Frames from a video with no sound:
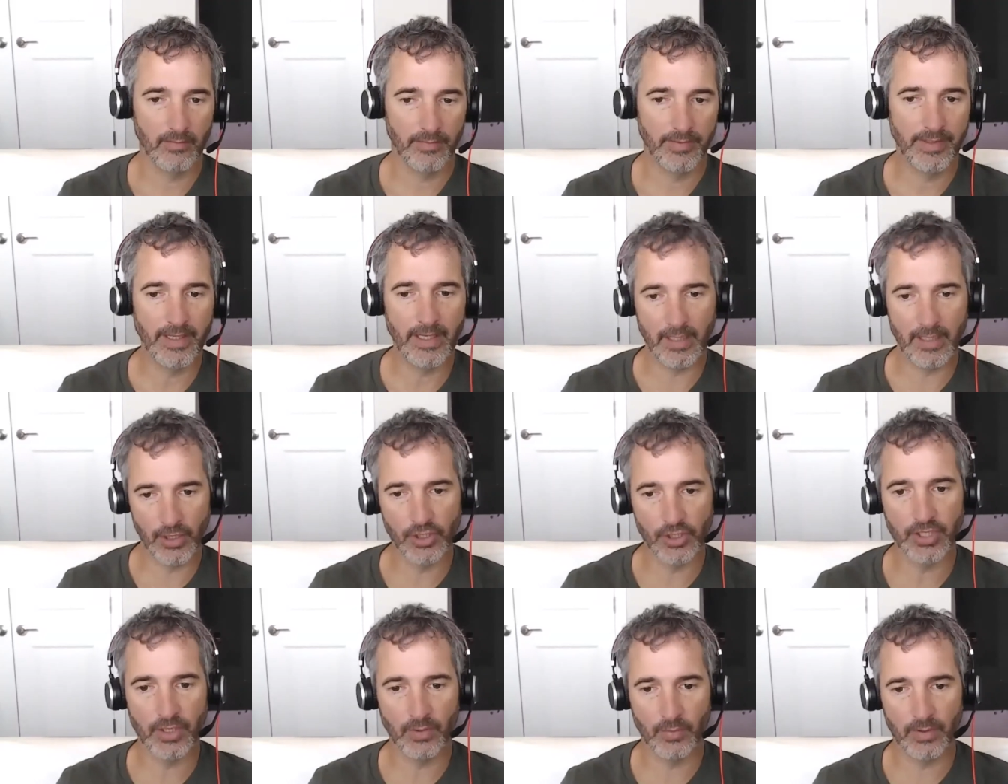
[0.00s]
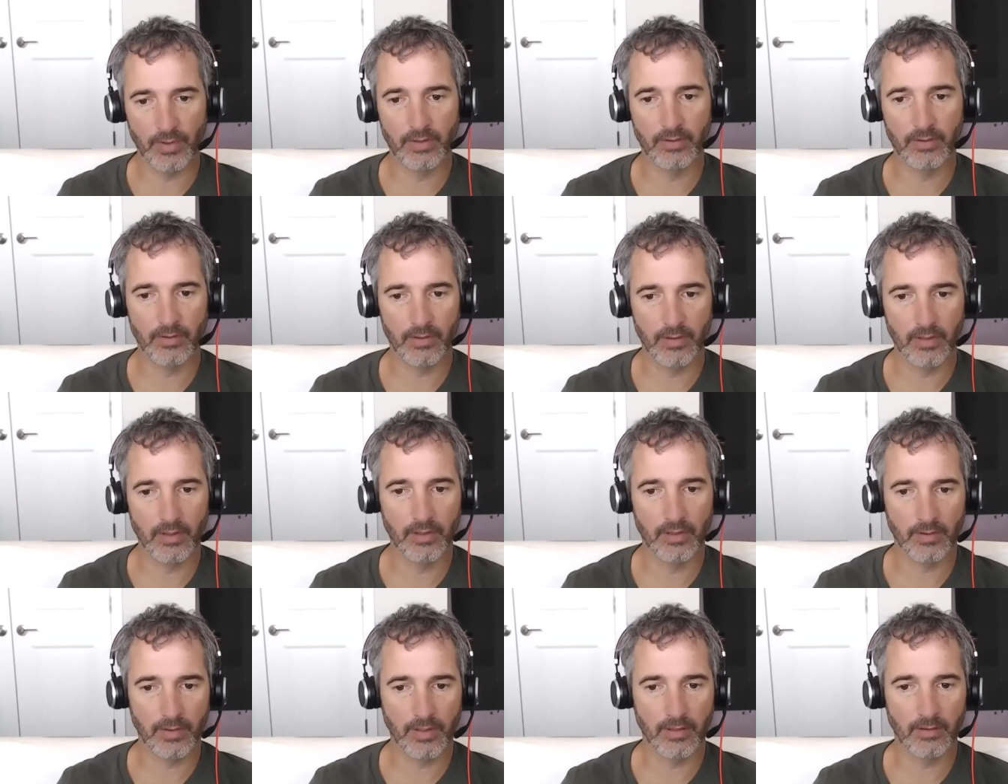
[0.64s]
The energy one. Some people
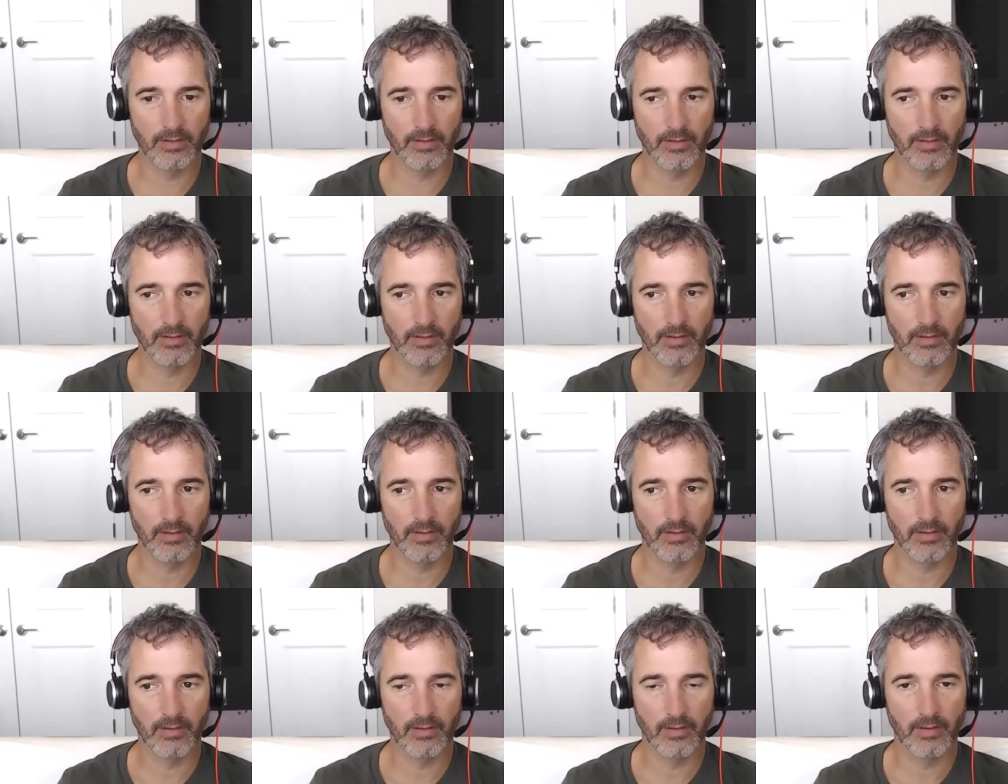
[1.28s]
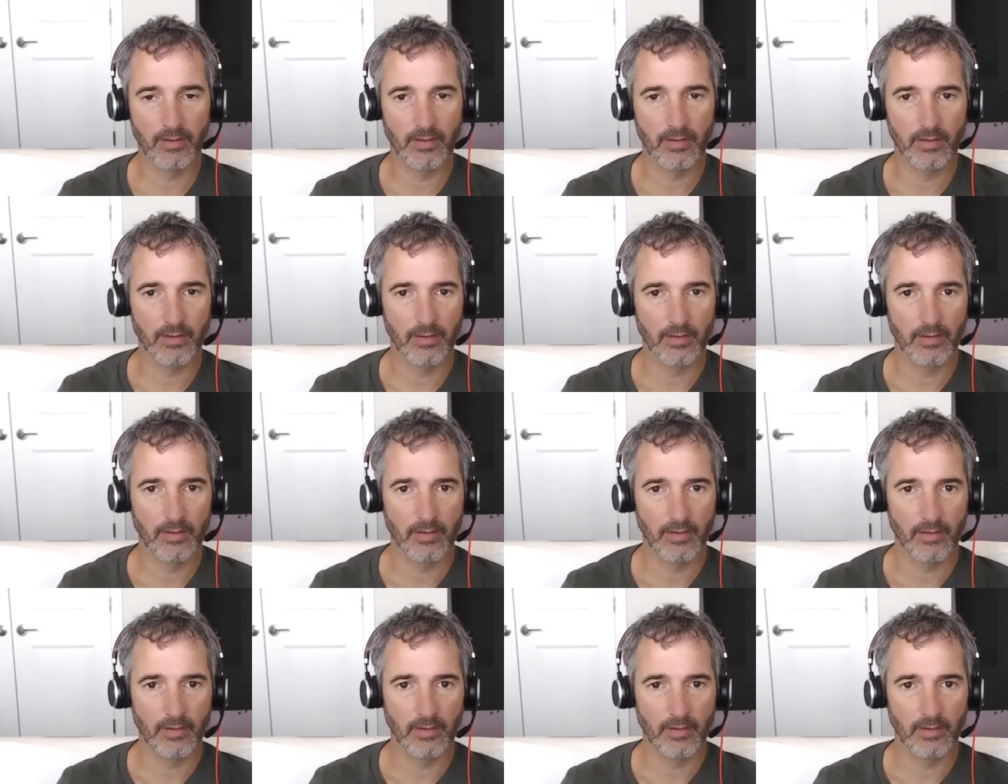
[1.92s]
might okay. have a benefit uh,